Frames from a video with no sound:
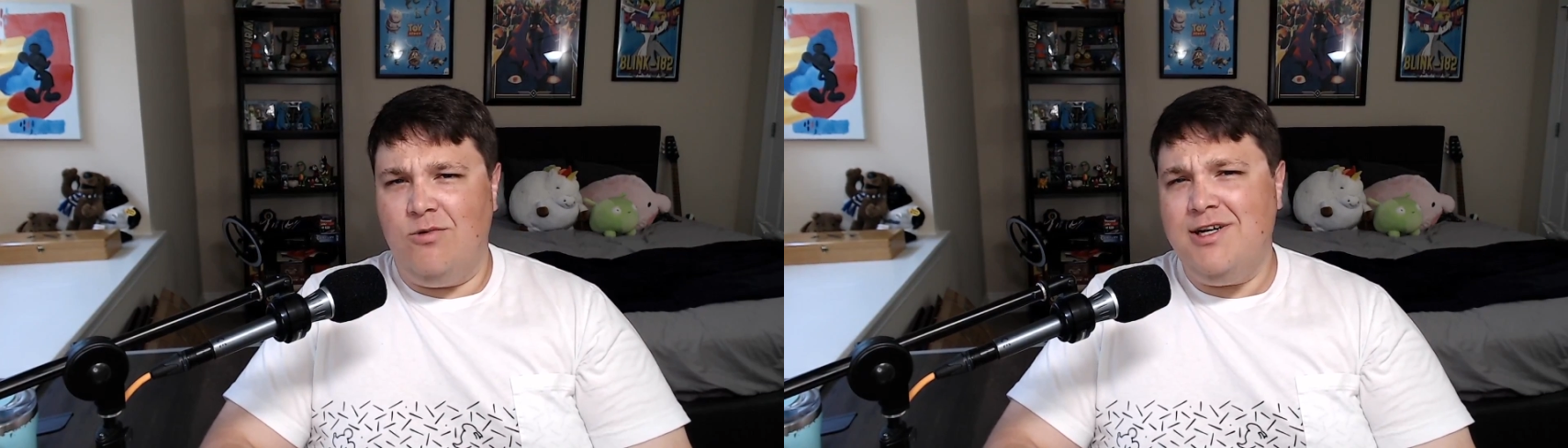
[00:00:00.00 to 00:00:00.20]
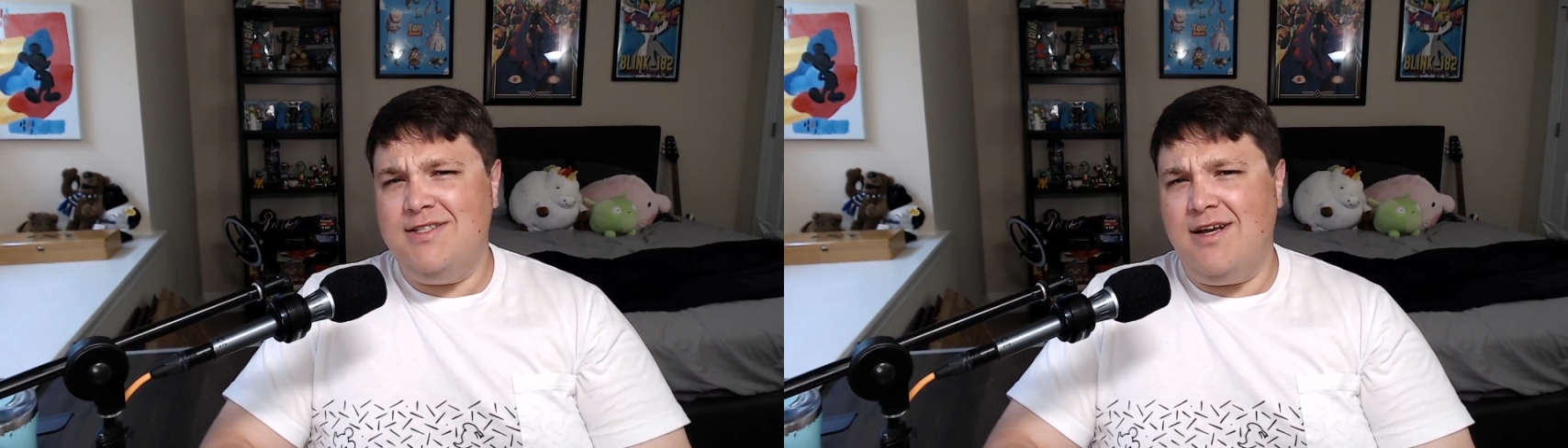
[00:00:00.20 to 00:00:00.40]

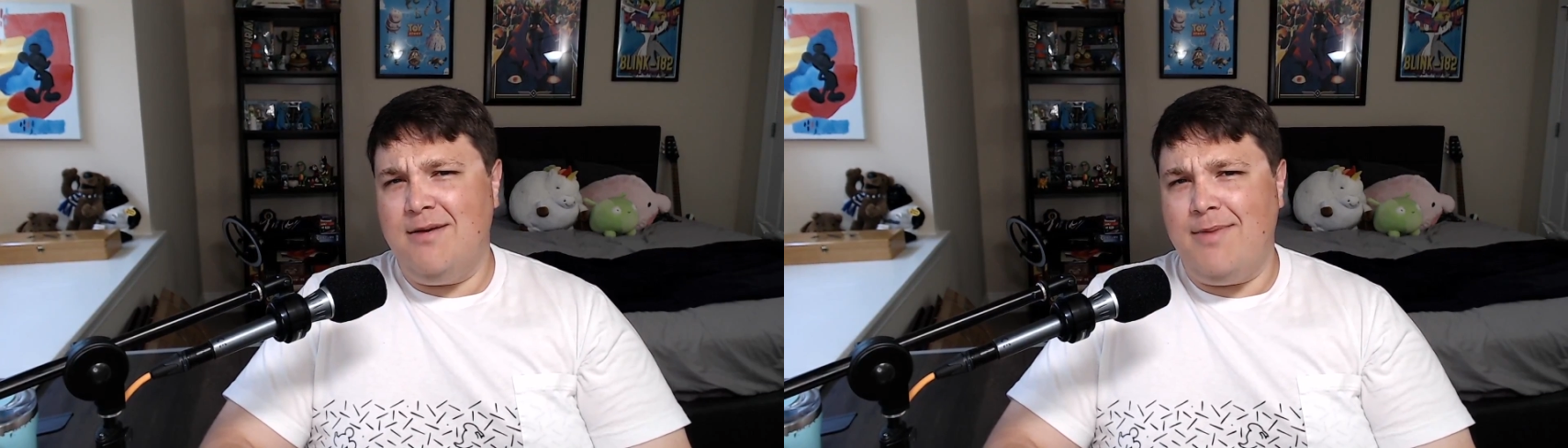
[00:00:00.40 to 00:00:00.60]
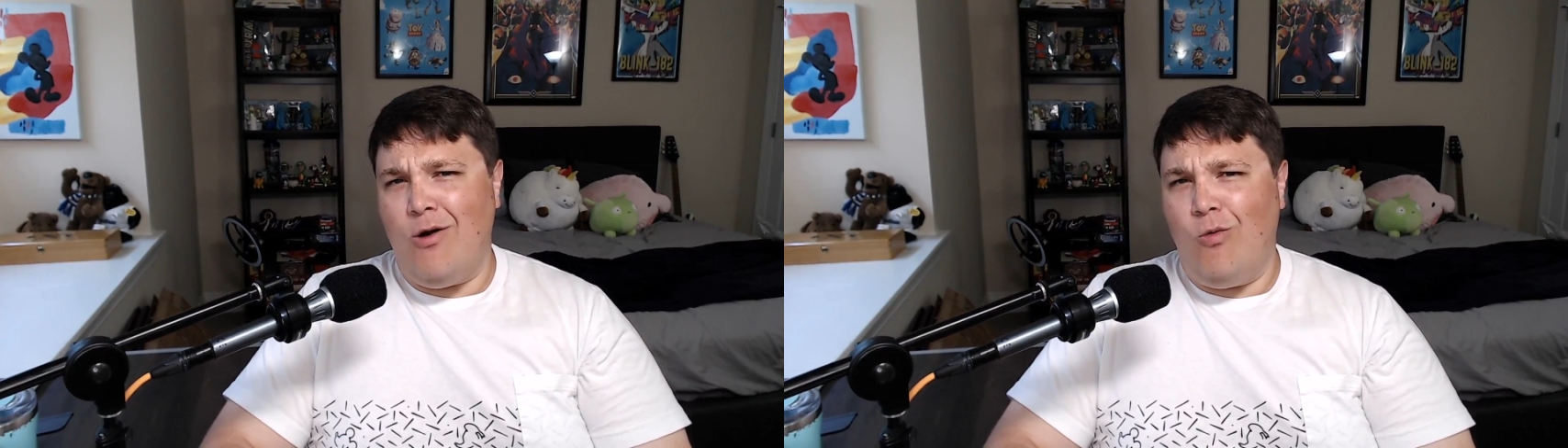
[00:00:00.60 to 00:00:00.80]
We're gonna talk
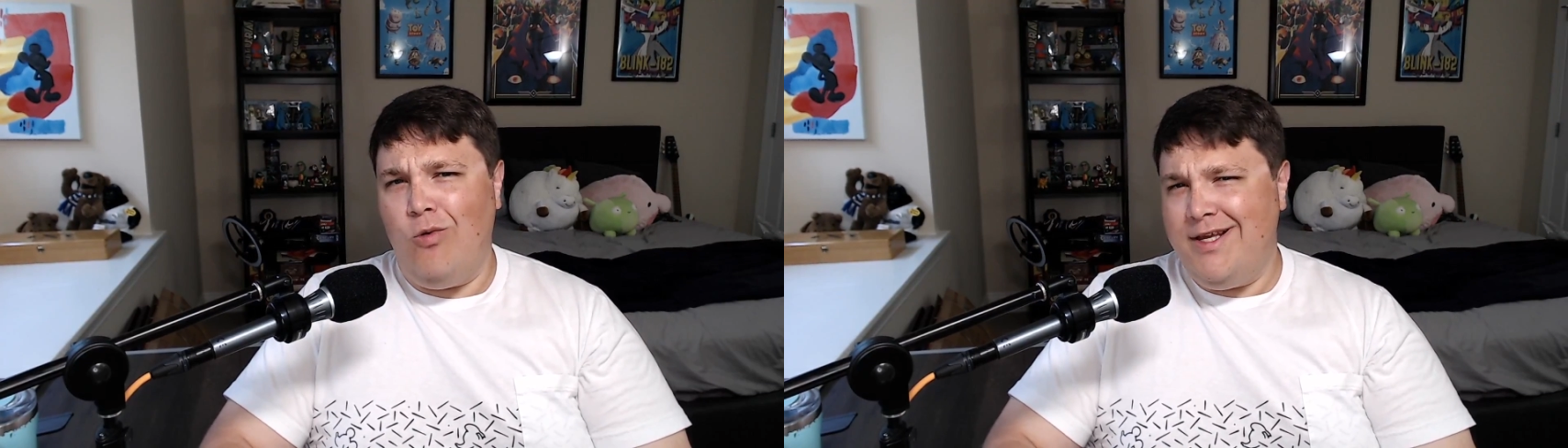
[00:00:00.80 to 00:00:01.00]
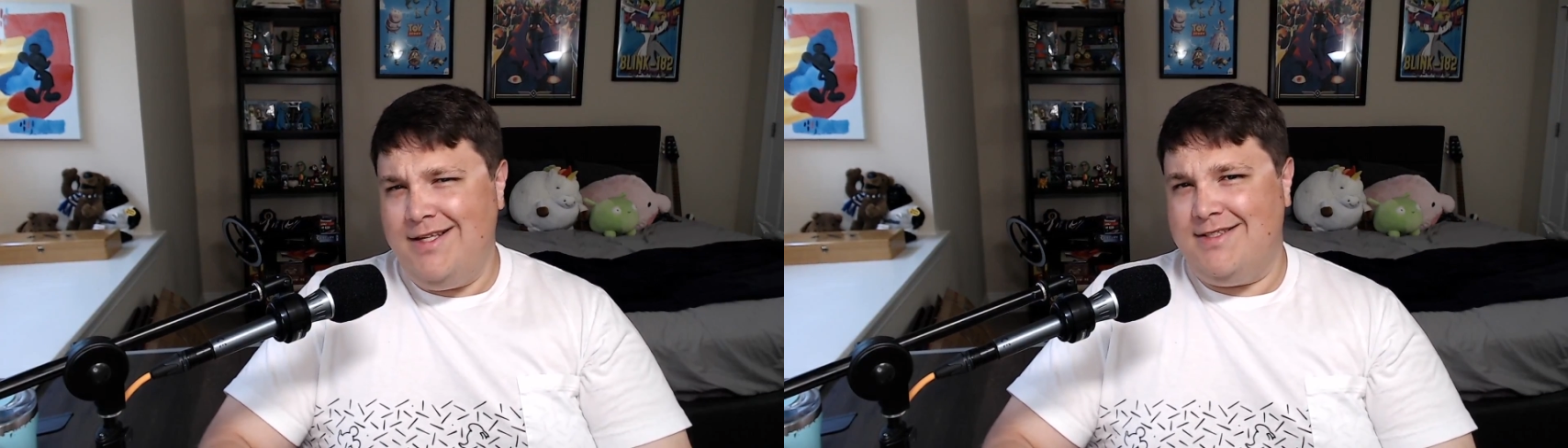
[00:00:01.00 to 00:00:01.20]
about
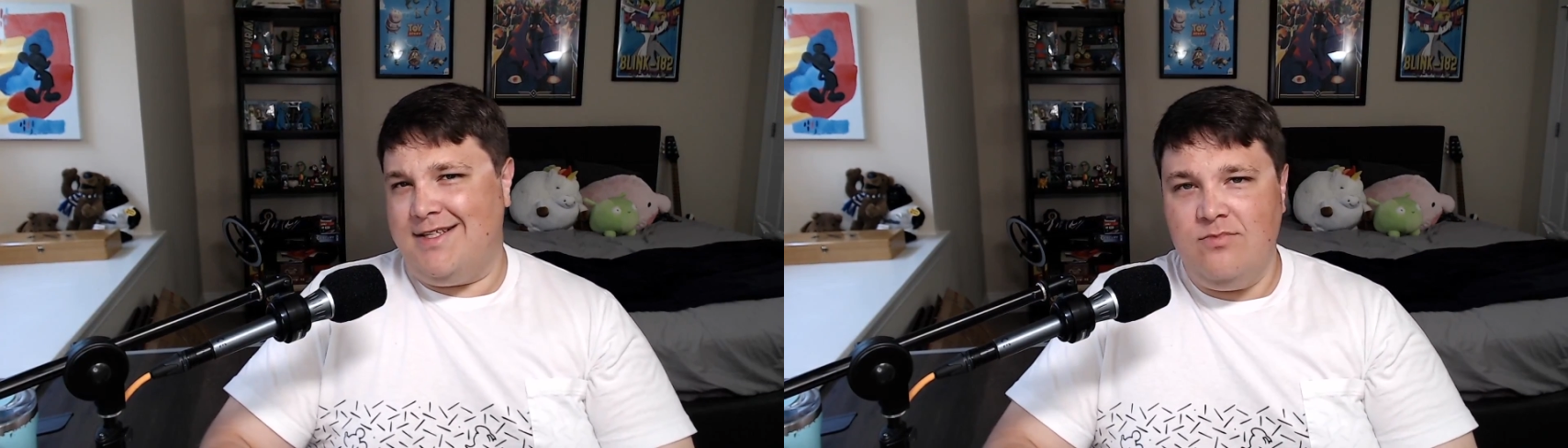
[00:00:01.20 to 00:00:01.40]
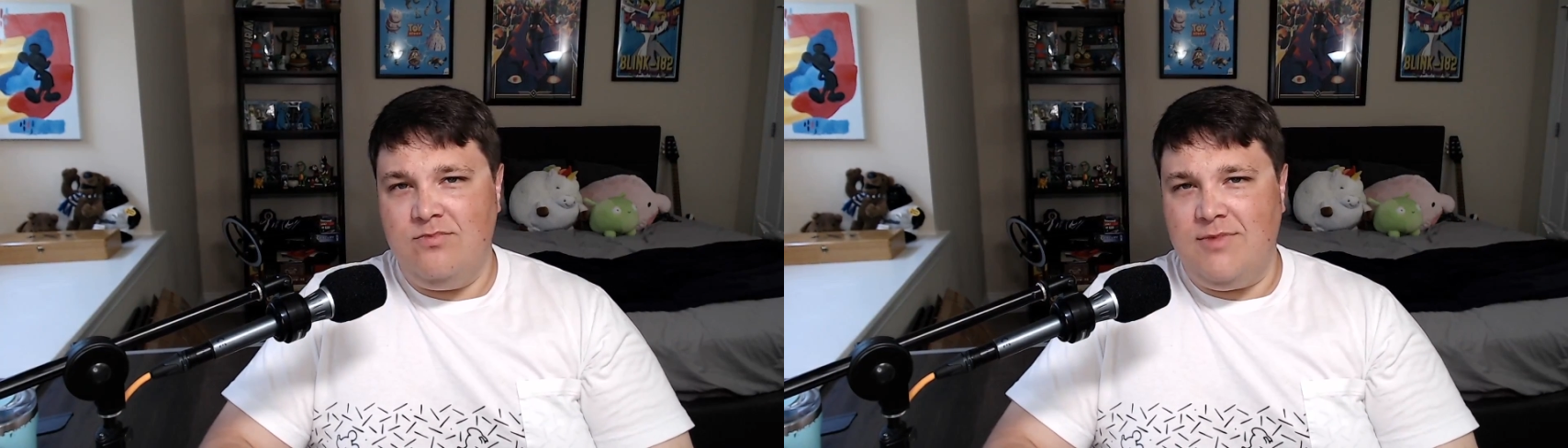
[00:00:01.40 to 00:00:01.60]
what is
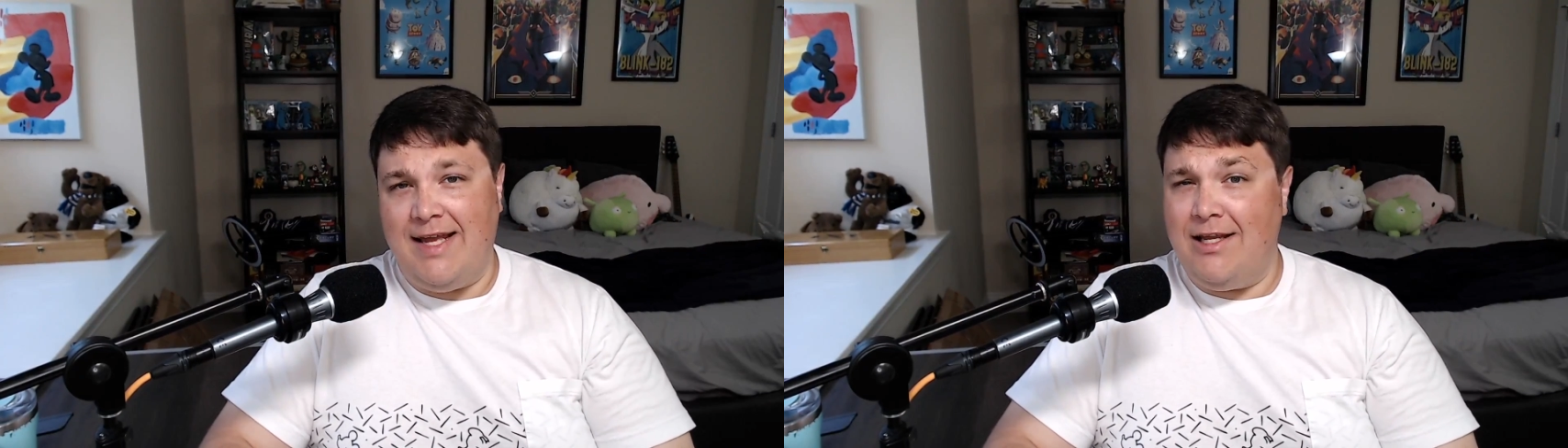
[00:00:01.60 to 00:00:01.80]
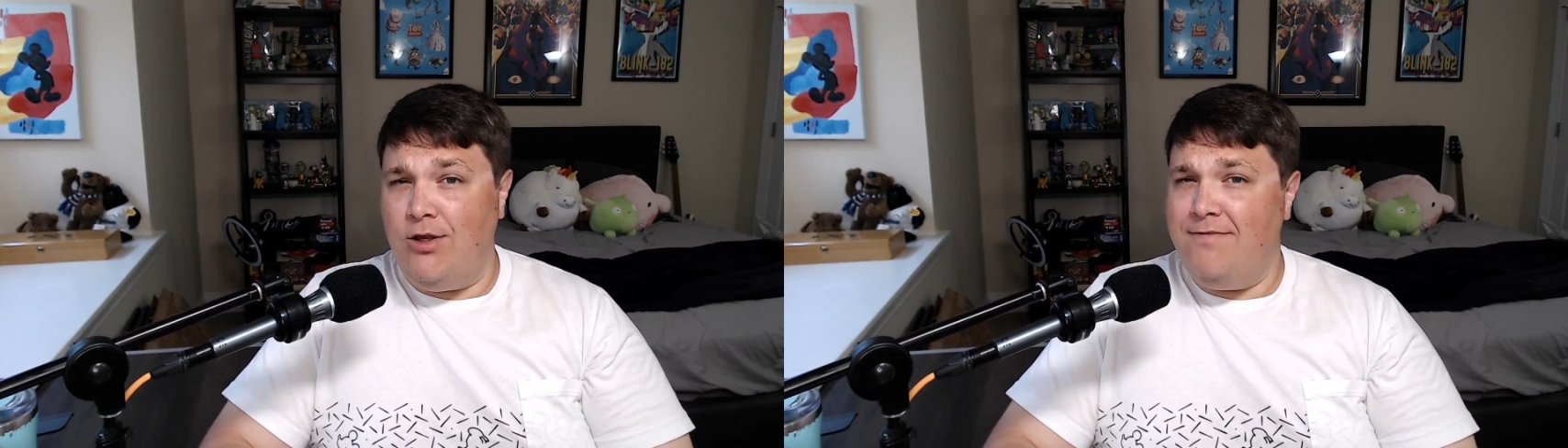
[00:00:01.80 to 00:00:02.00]
it,
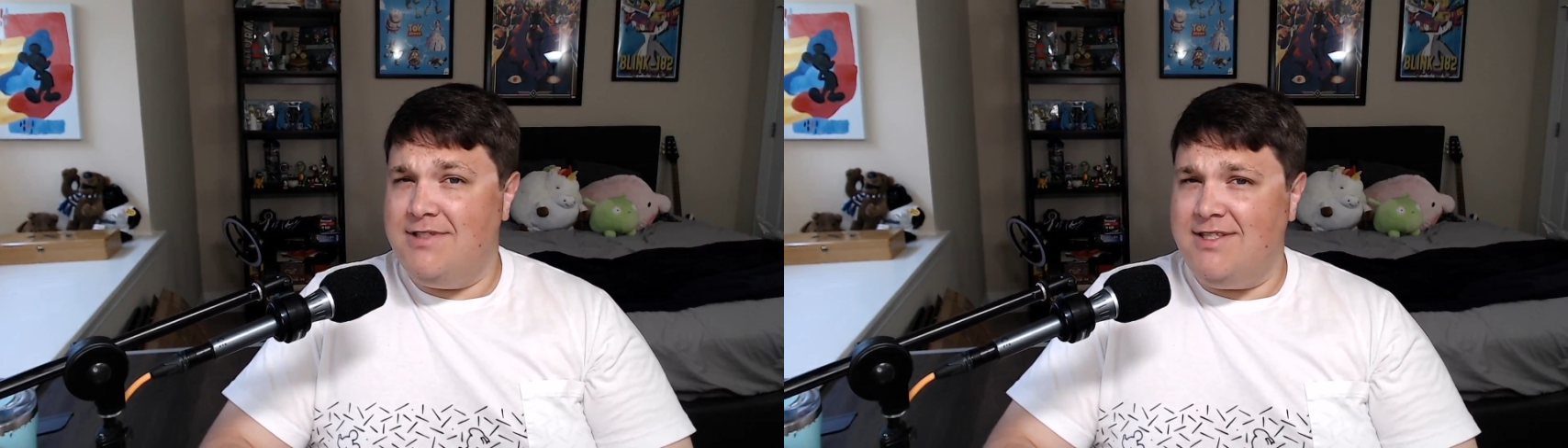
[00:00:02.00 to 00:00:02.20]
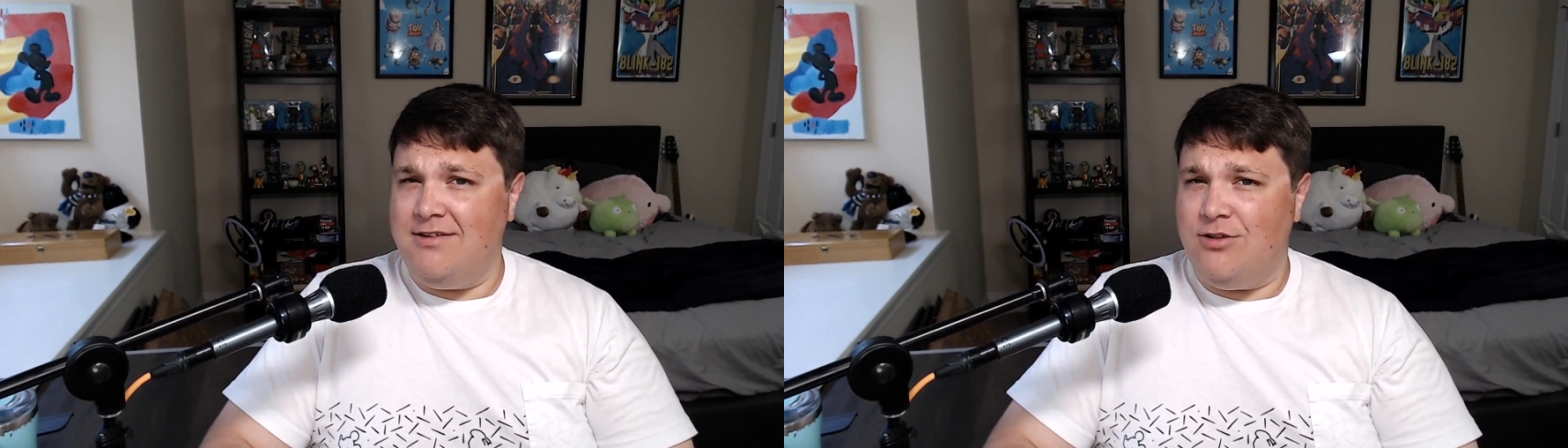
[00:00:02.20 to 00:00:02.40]
and can you even
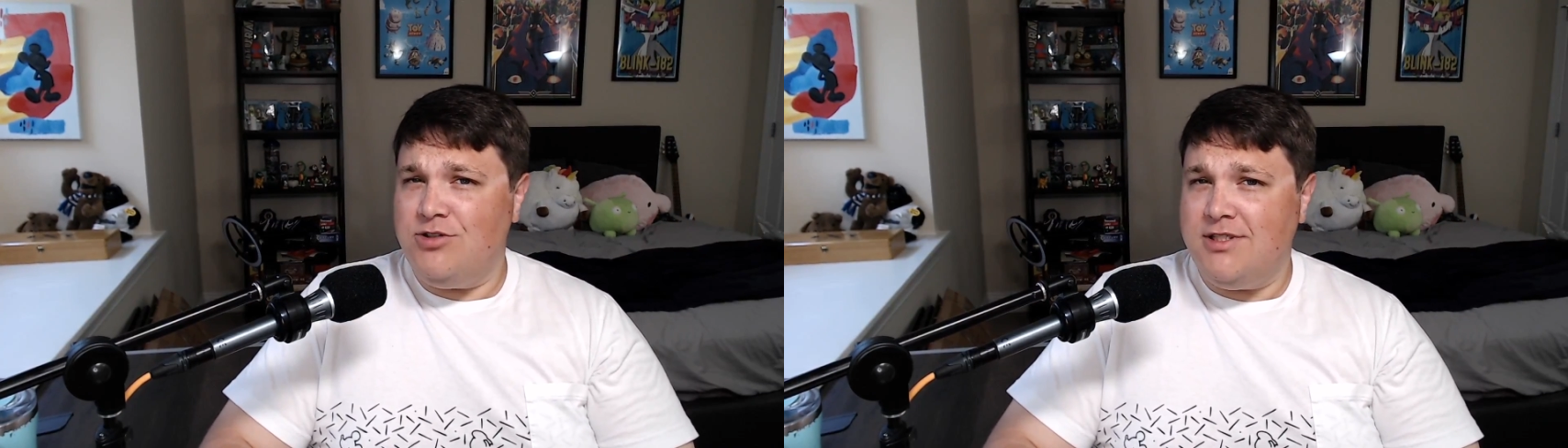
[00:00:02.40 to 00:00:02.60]
still use